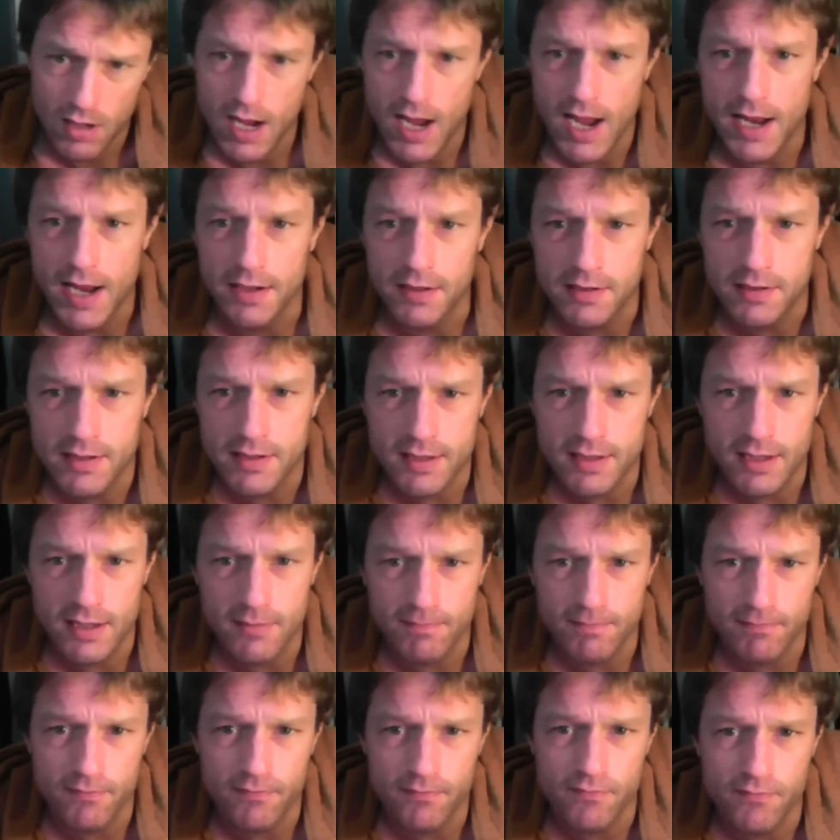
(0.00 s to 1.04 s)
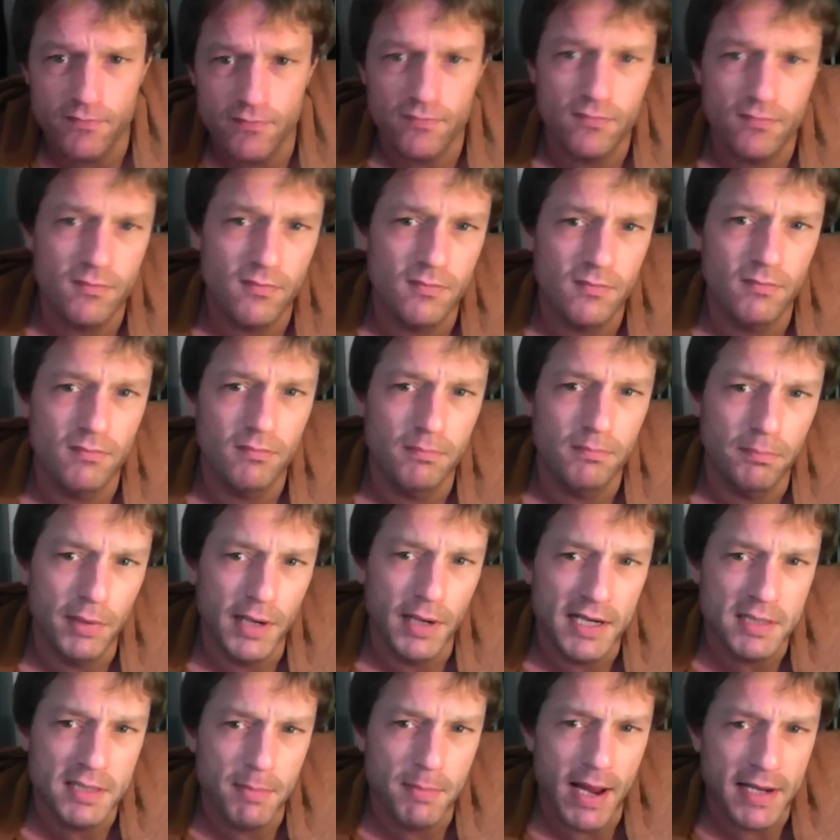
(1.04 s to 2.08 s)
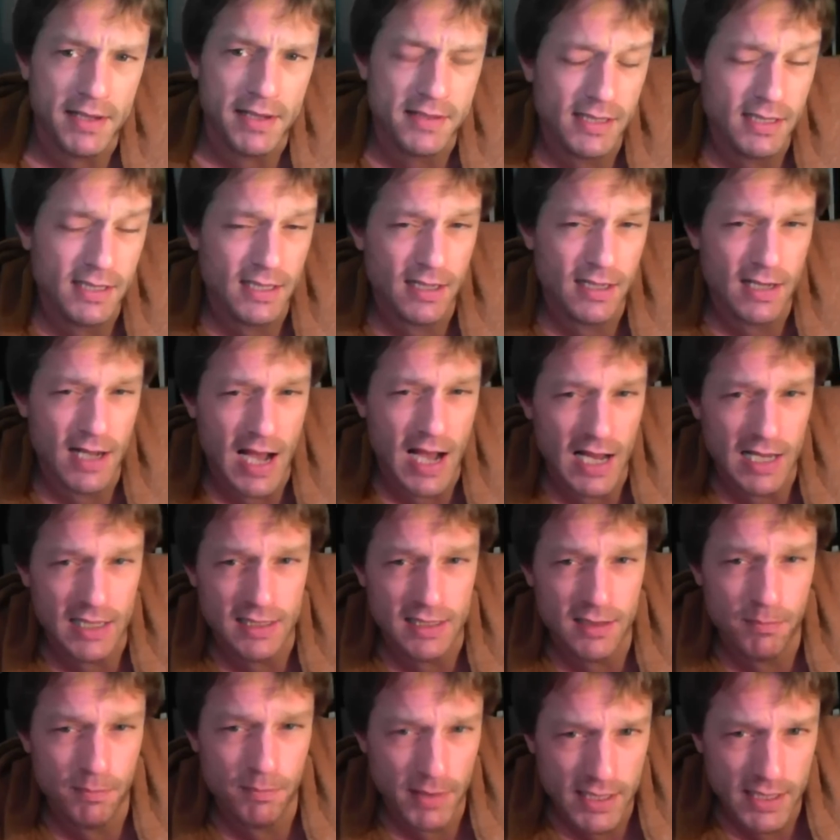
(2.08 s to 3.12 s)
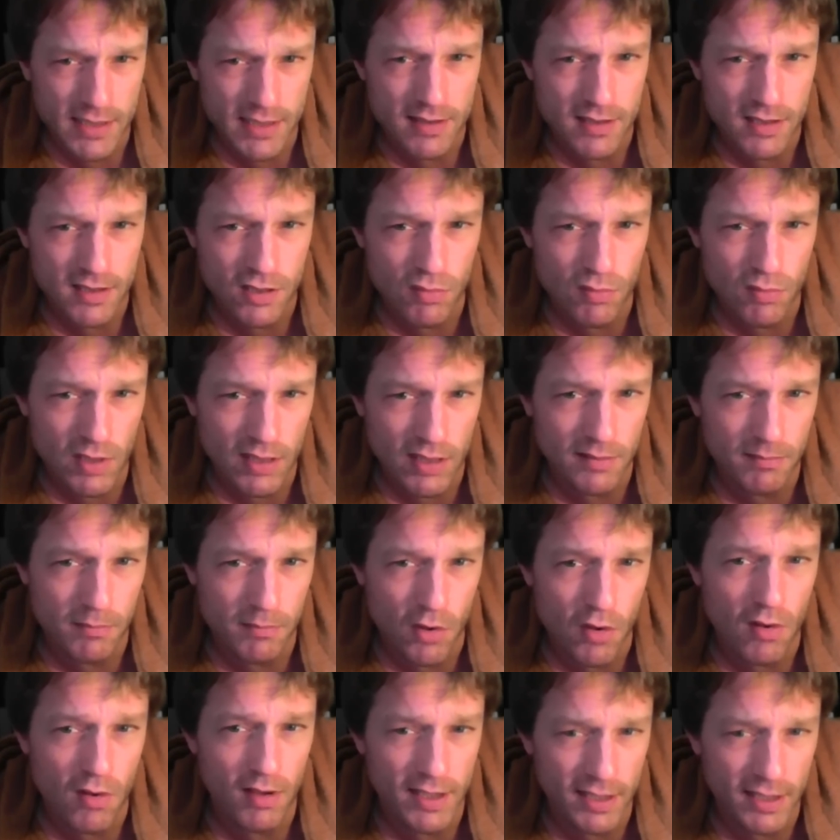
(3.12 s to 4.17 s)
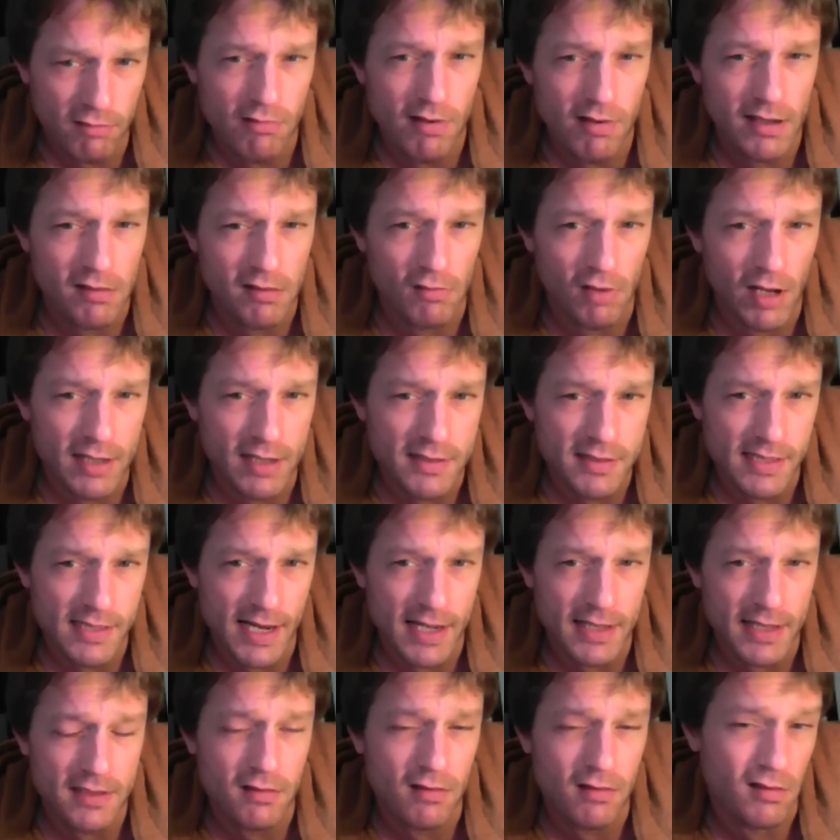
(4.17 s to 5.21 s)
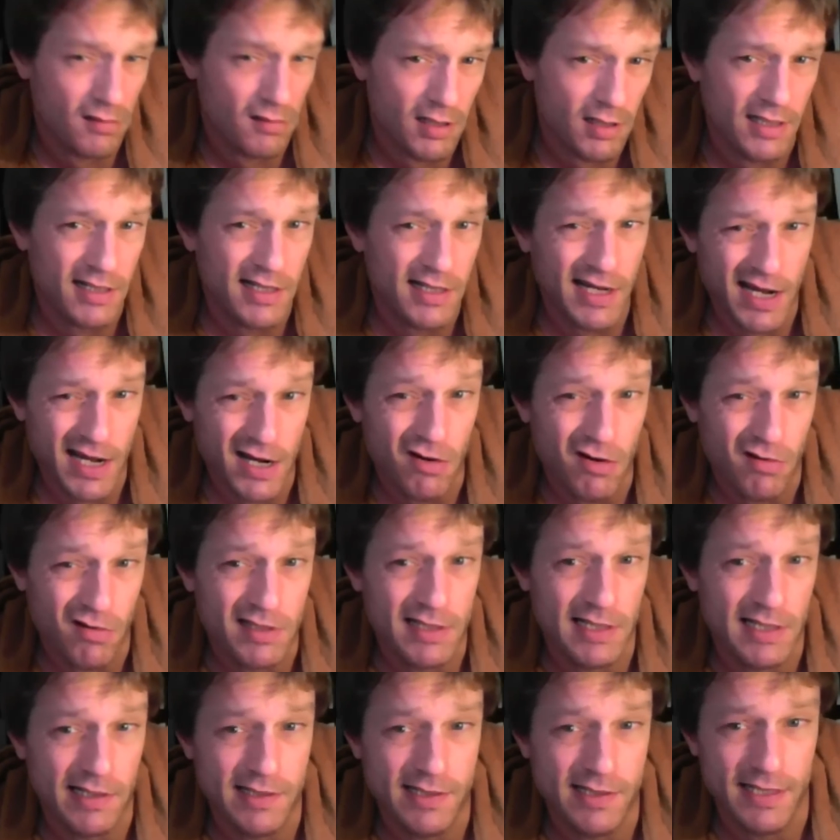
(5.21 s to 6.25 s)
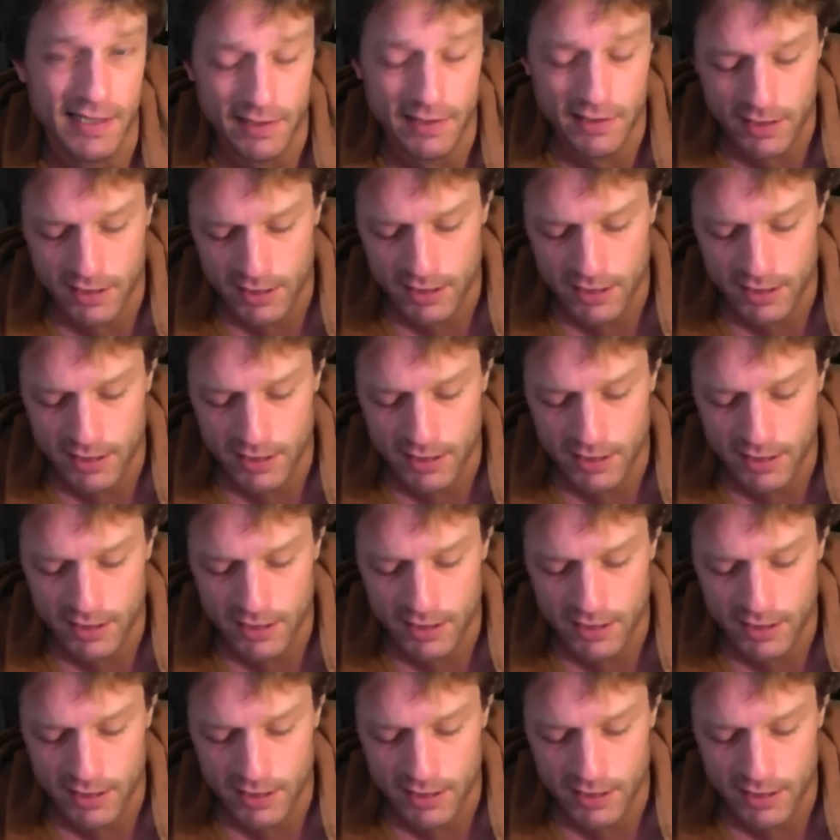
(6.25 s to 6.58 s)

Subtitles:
and brings back the heartbeat to a more irregular state or a chaotic state.